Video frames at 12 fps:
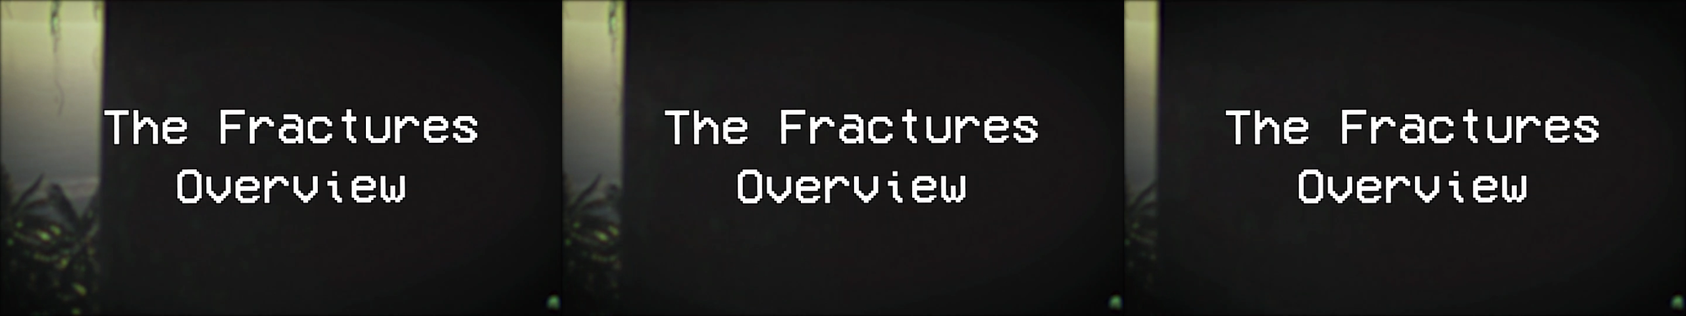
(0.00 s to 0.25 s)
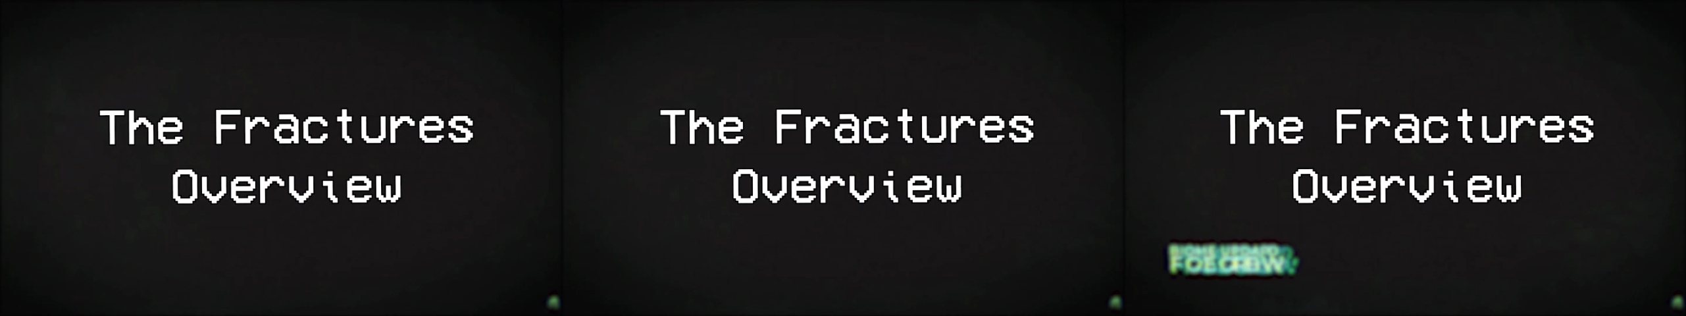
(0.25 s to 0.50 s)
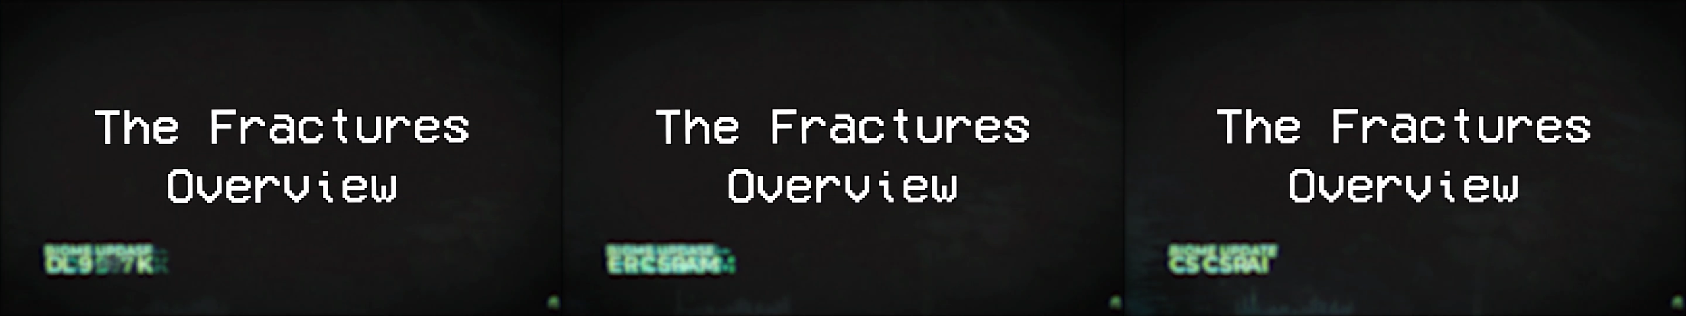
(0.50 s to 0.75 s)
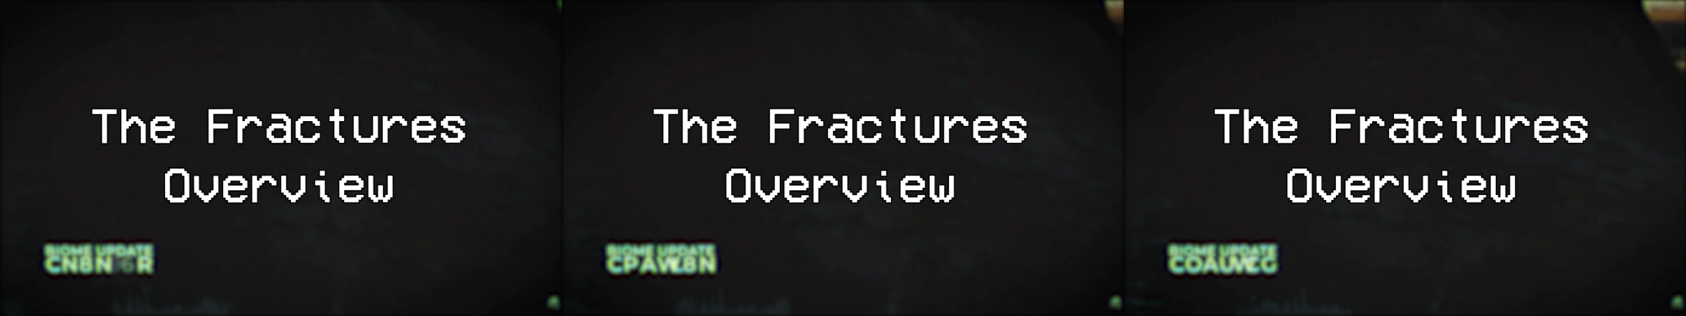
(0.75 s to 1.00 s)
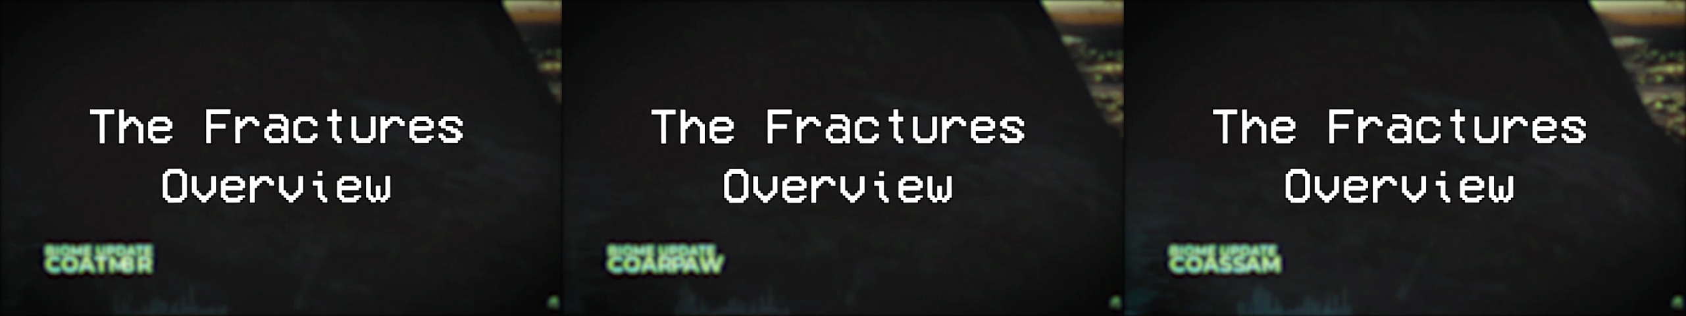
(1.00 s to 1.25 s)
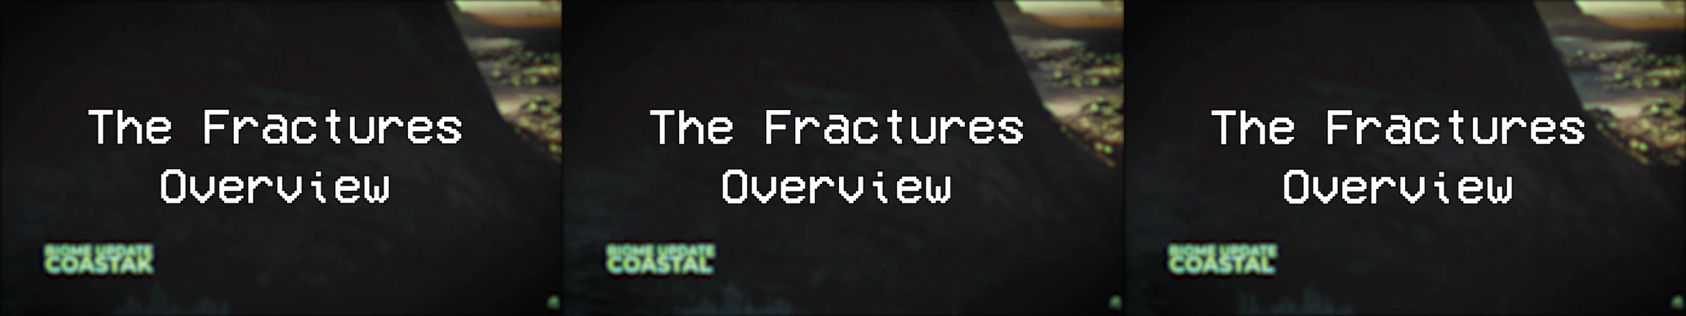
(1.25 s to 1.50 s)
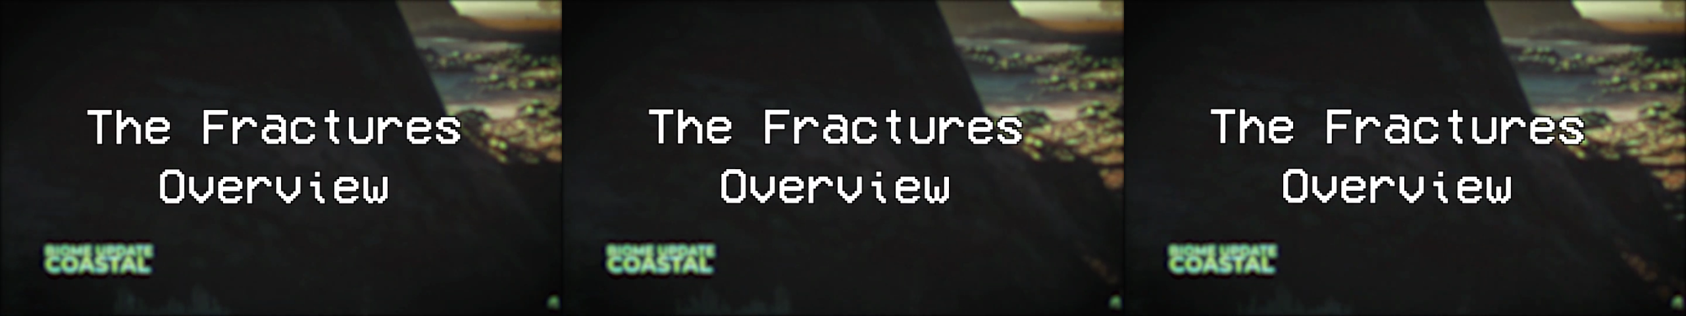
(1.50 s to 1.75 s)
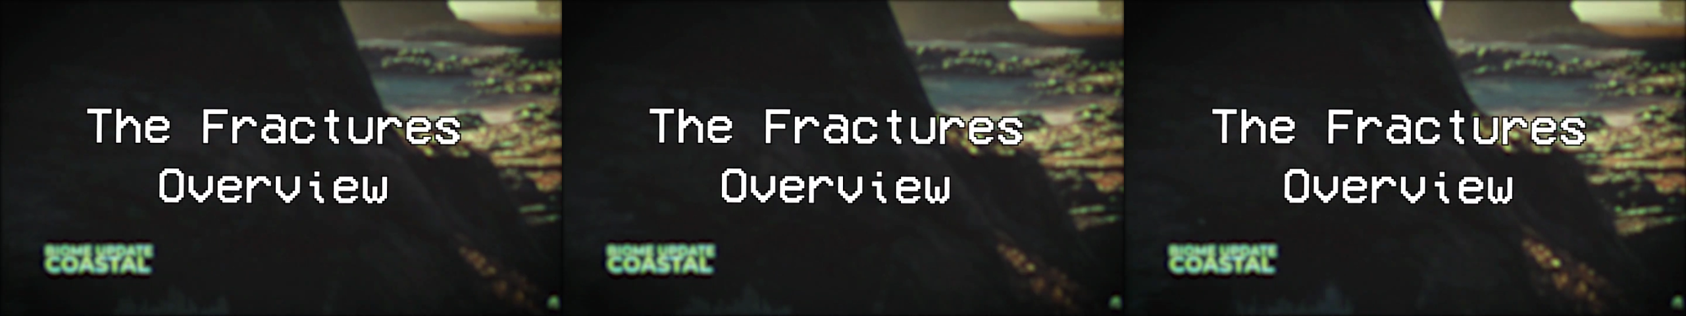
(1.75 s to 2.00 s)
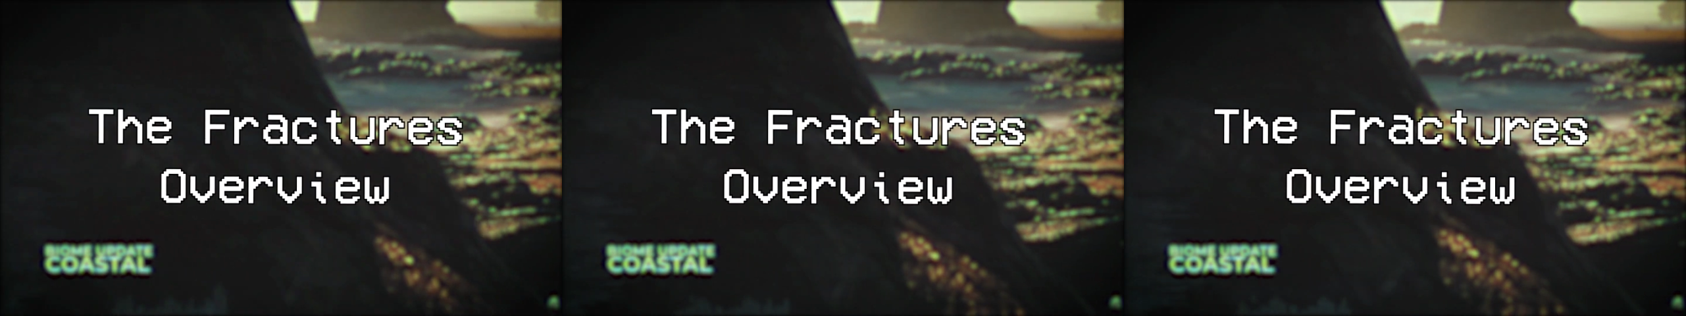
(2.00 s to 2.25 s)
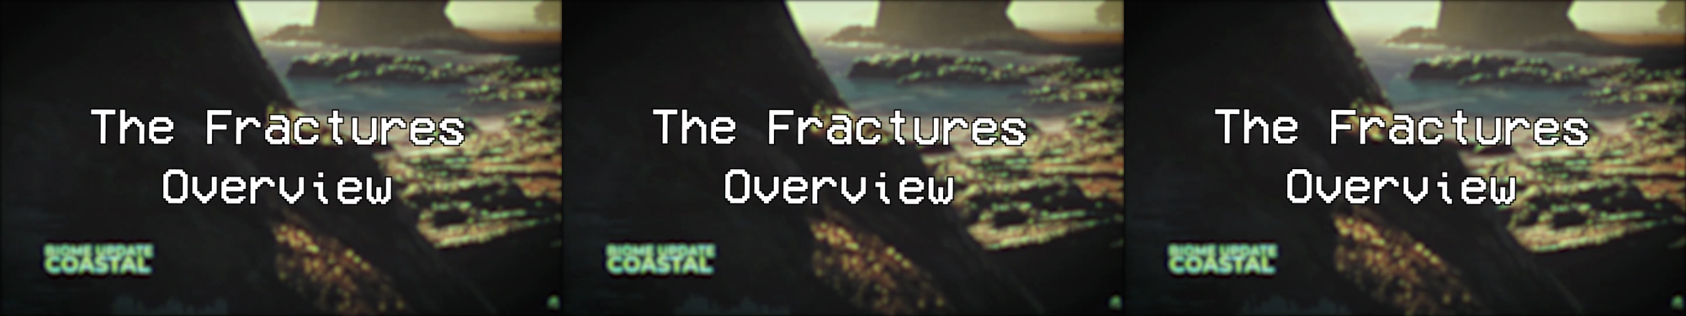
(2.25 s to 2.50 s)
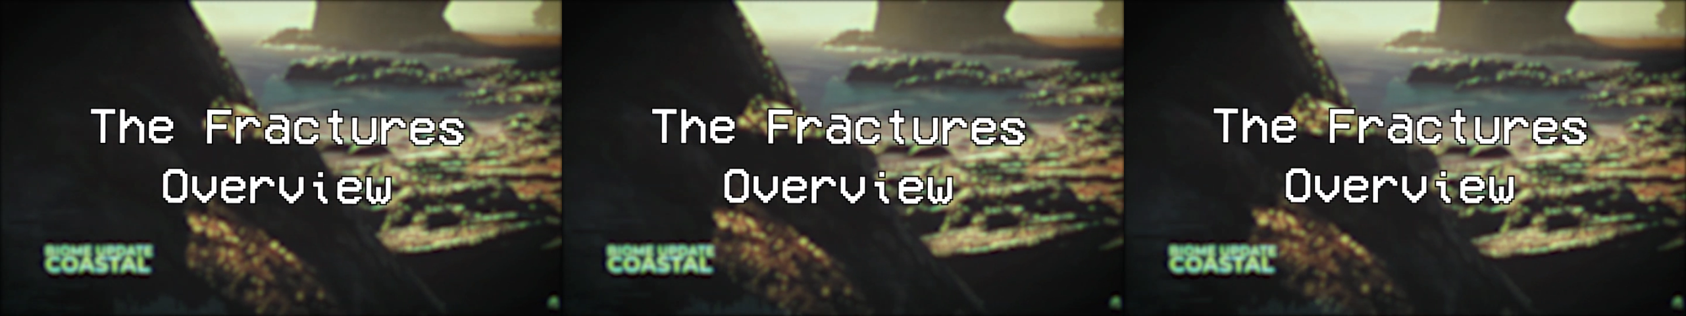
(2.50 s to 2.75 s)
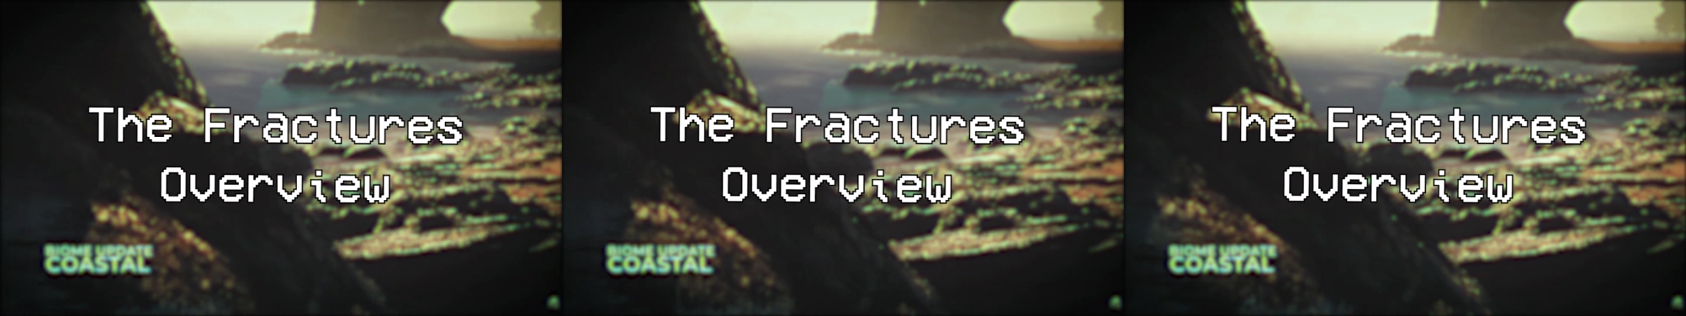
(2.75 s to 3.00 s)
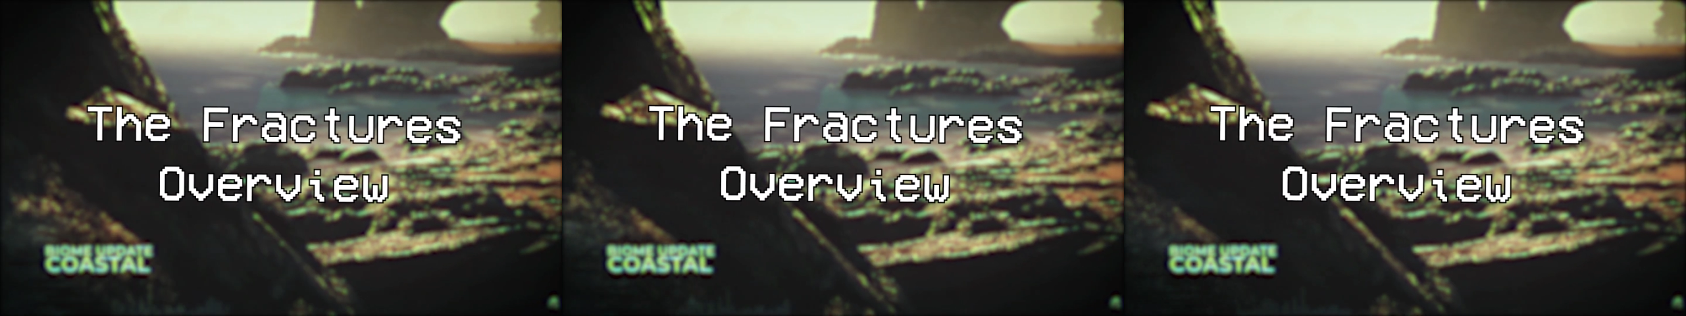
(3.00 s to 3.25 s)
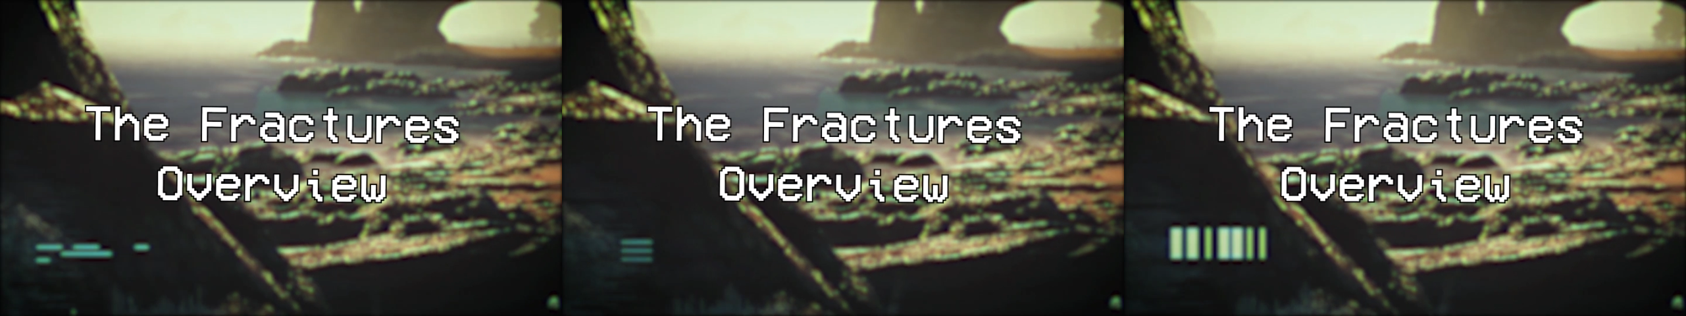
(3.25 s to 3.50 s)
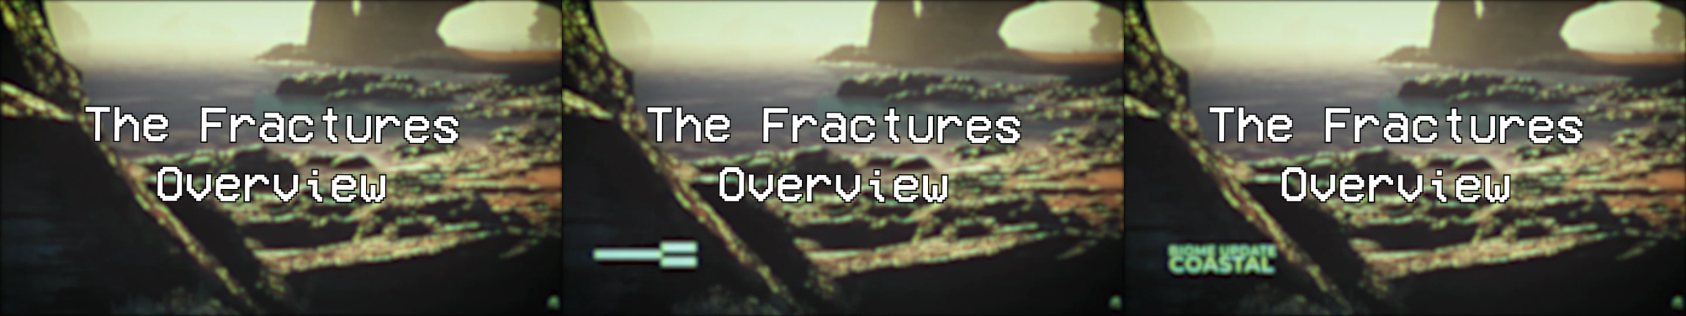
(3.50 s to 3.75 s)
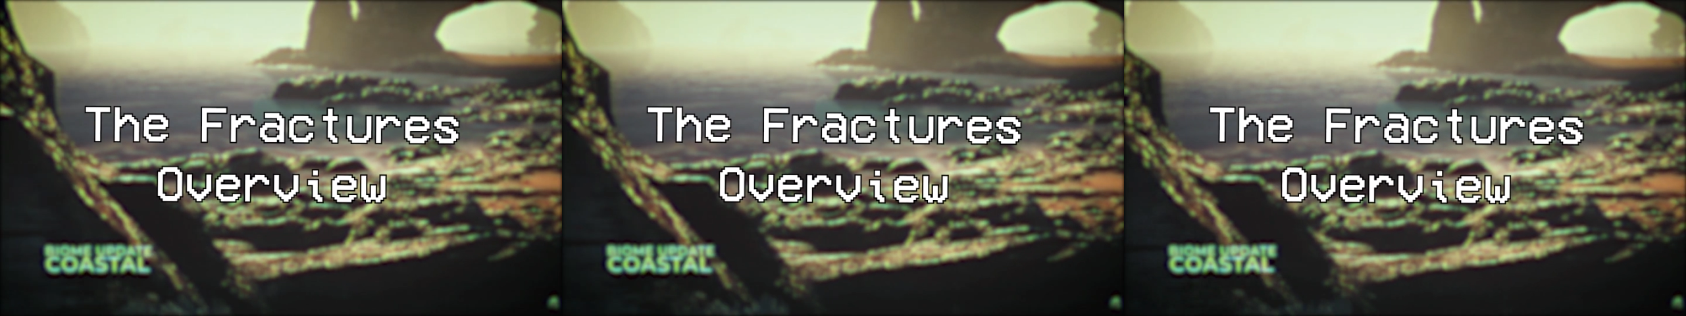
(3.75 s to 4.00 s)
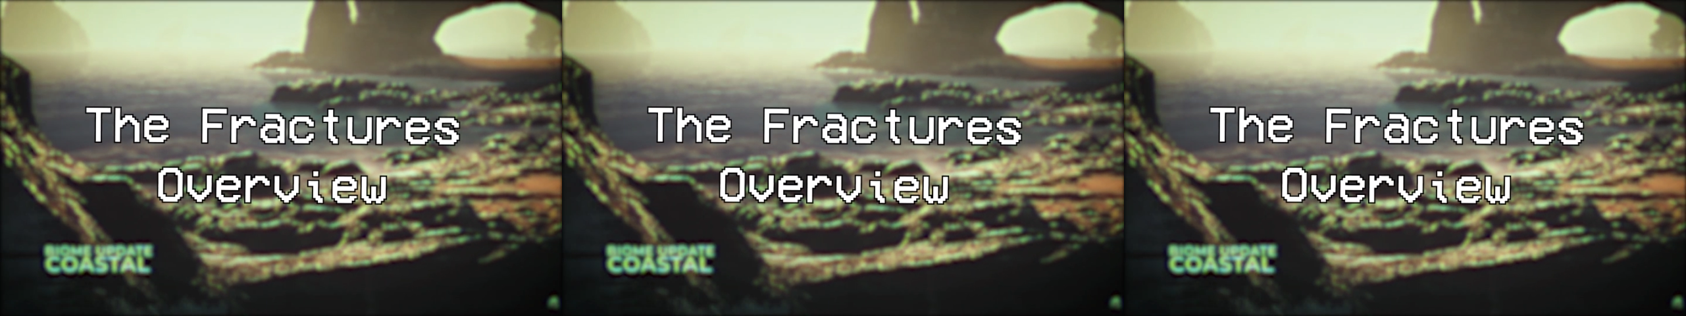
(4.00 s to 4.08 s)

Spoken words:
[unreadable: no face in view]